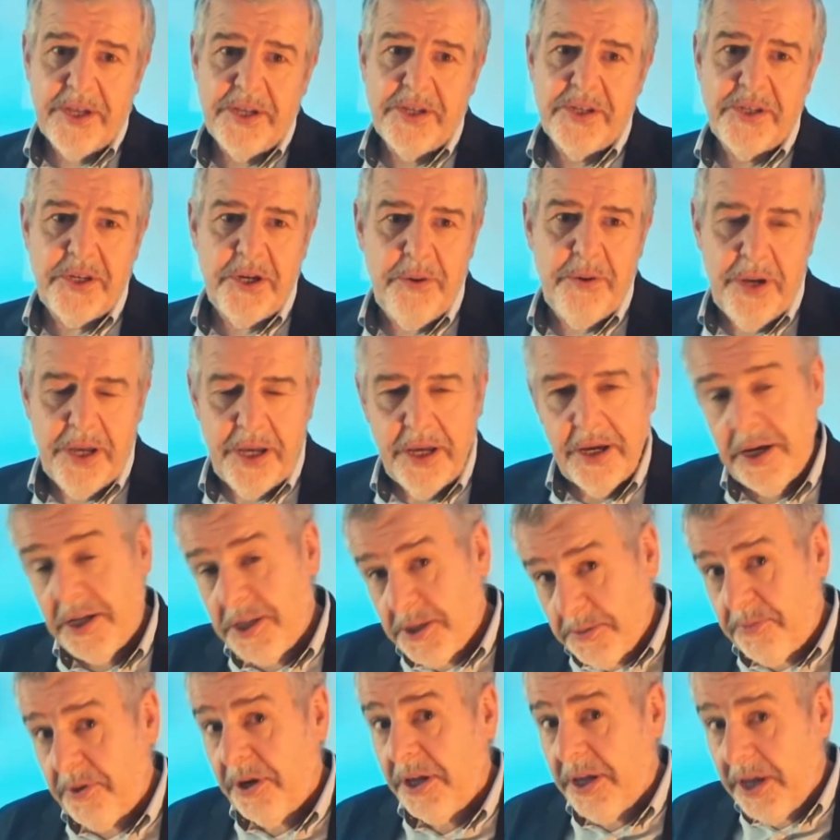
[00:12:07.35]
So
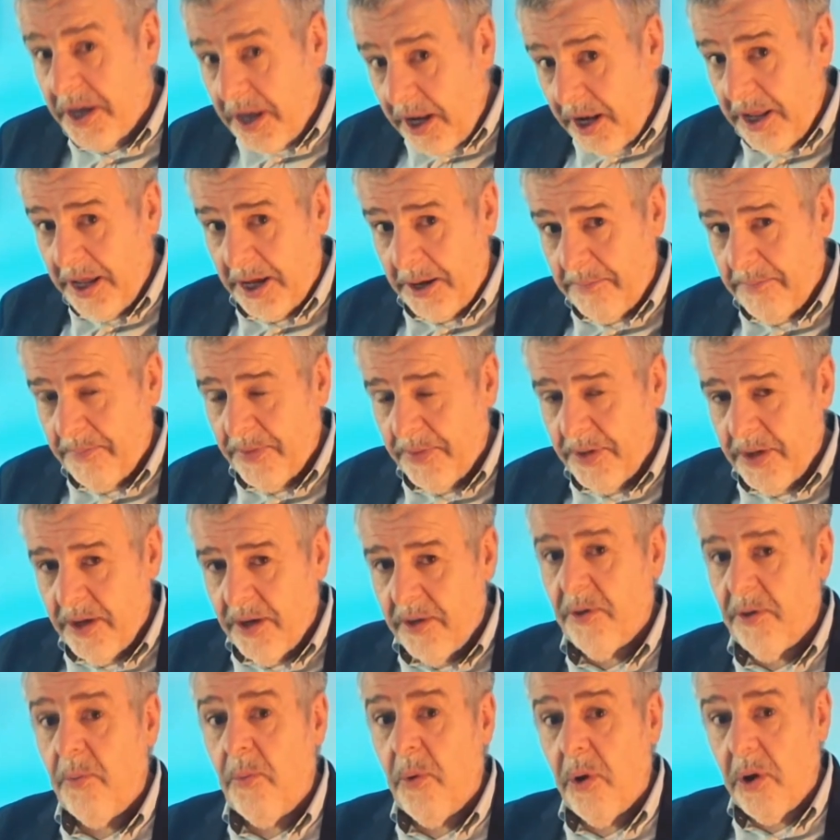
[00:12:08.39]
it's pretty clear
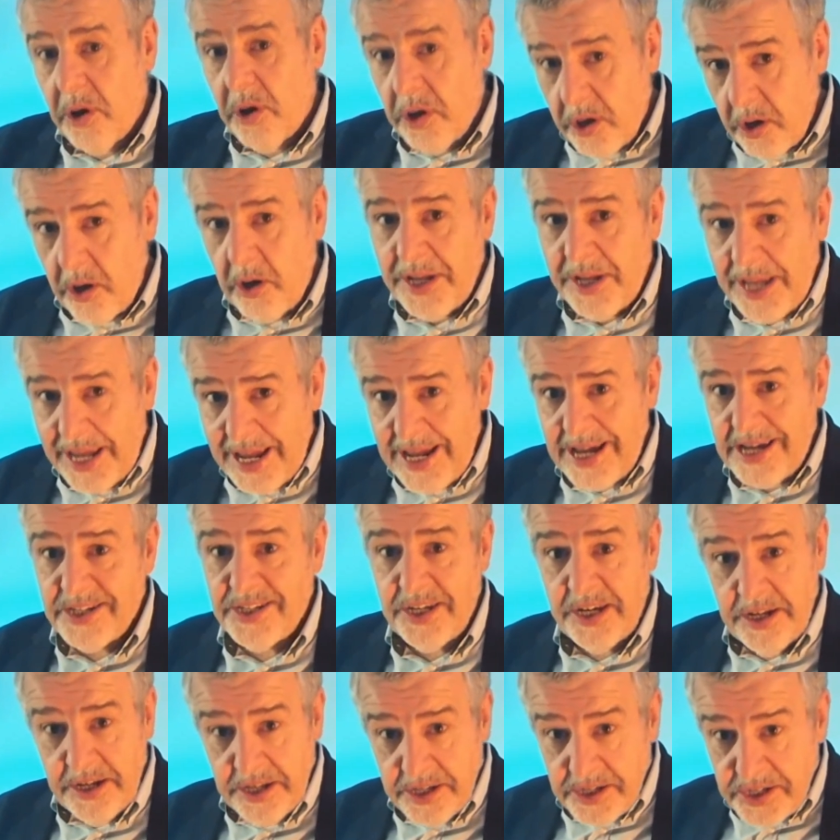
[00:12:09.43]
that what God has
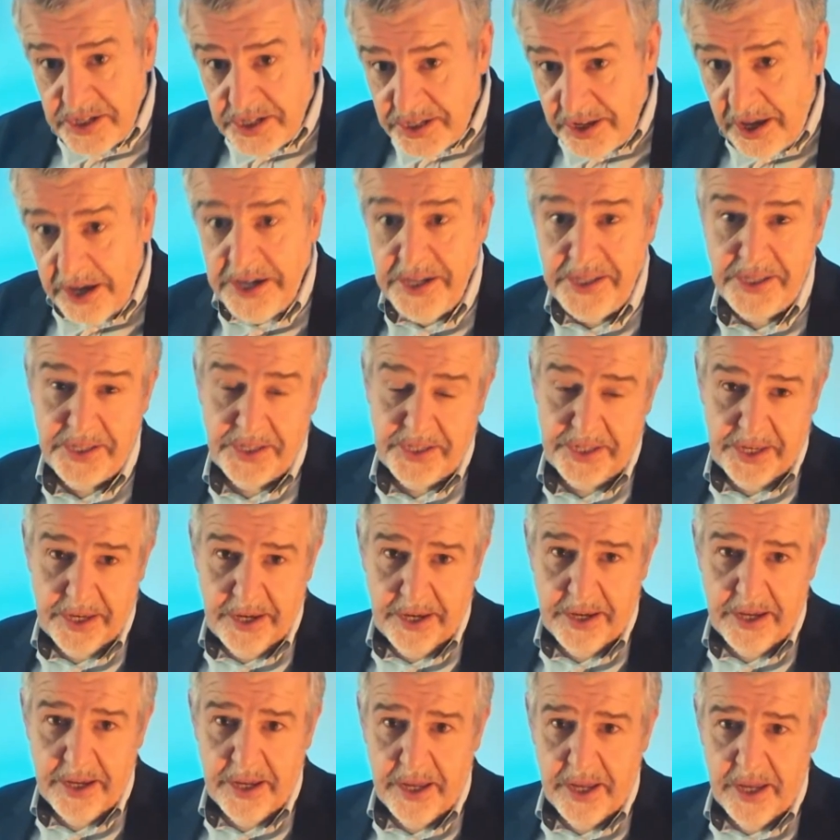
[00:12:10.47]
in his sights
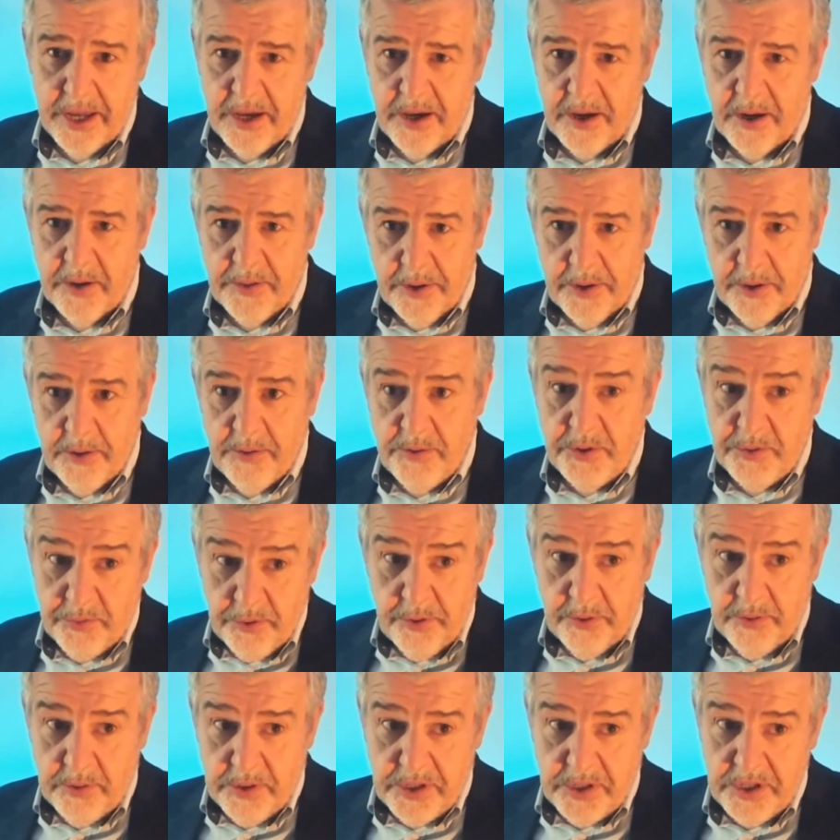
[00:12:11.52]
here are those
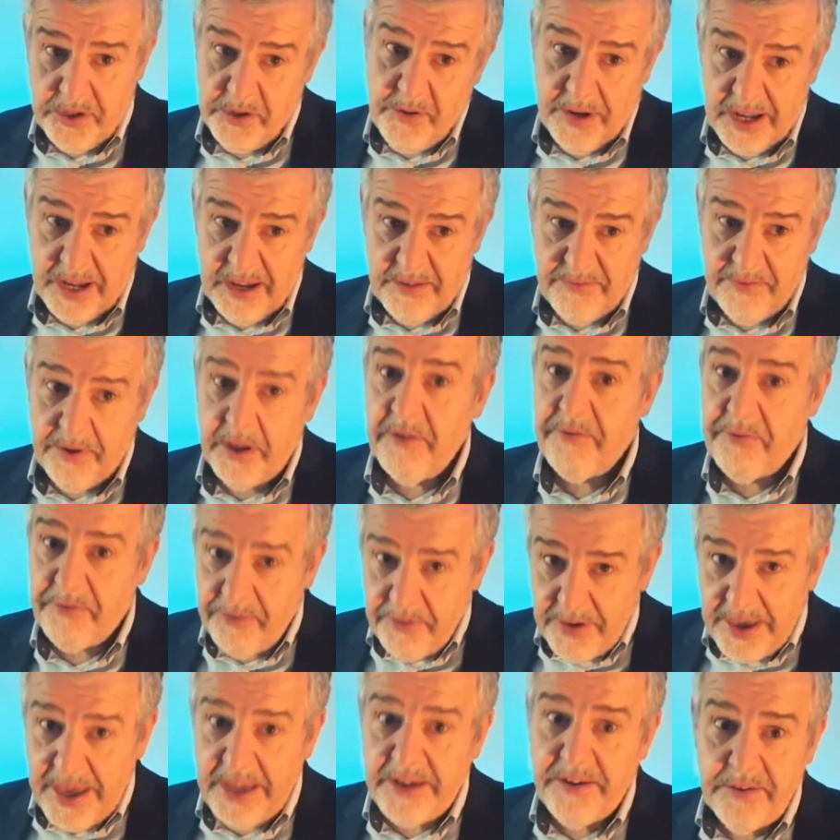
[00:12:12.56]
rulers who have
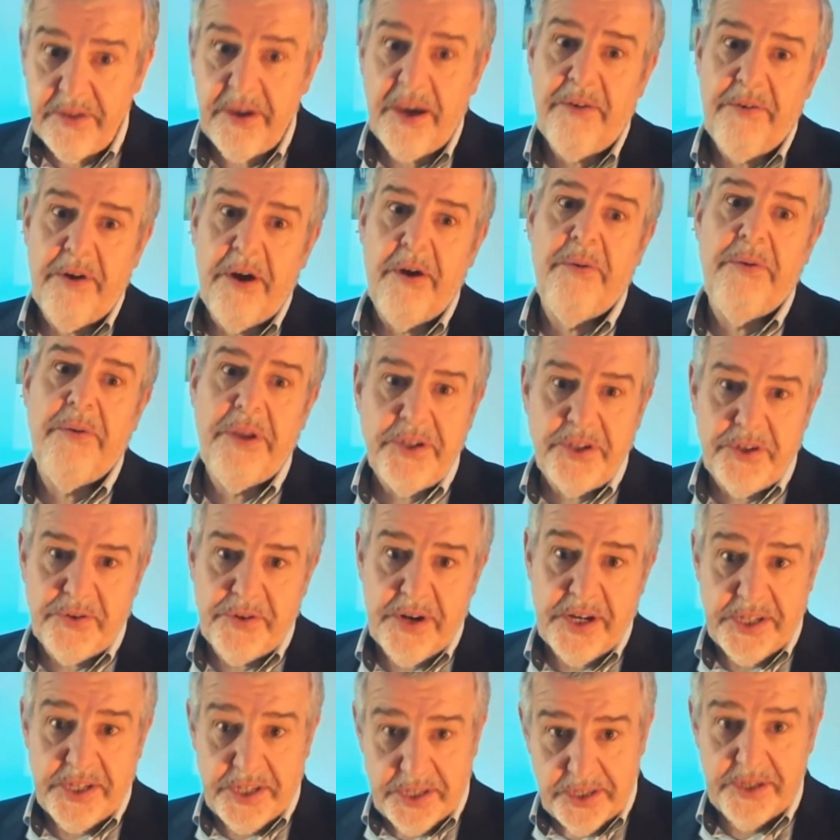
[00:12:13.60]
fed their own
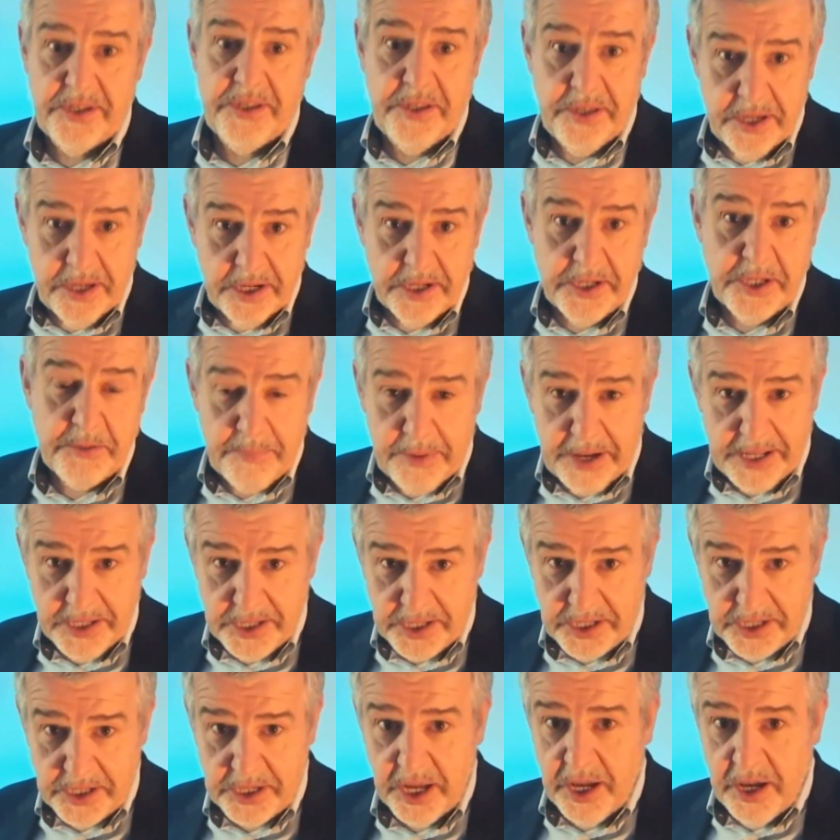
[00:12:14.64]
interests at the
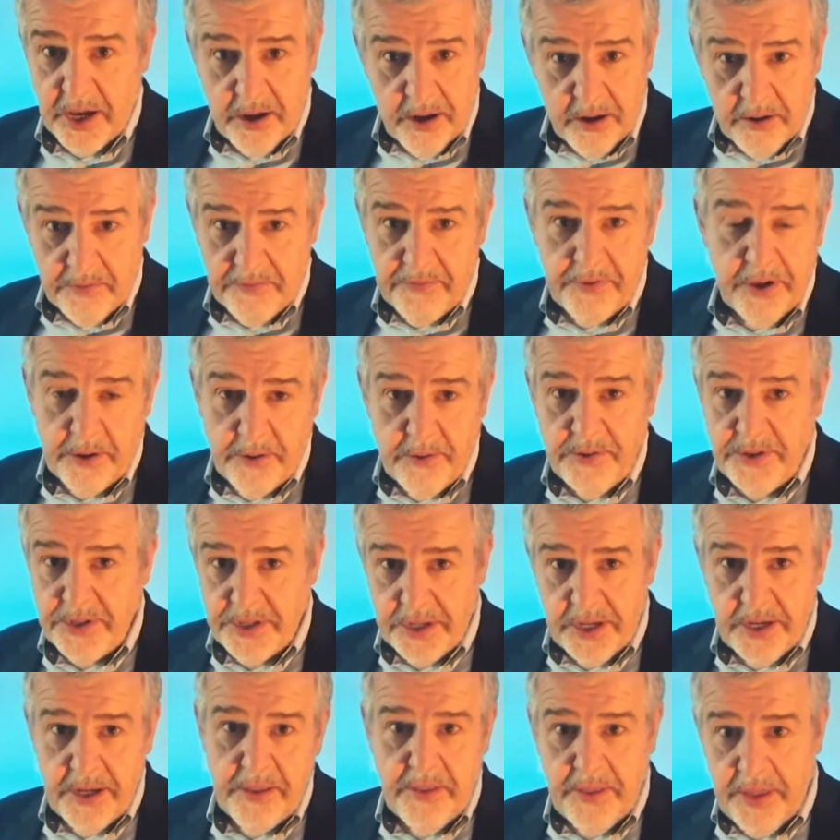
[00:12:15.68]
expense of those
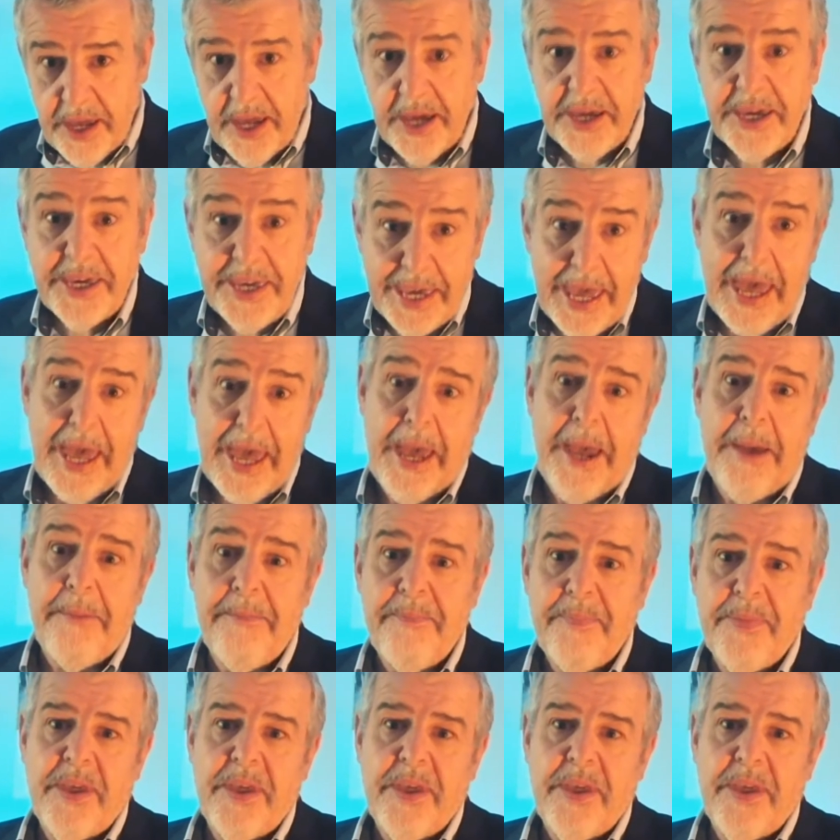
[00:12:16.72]
in their care,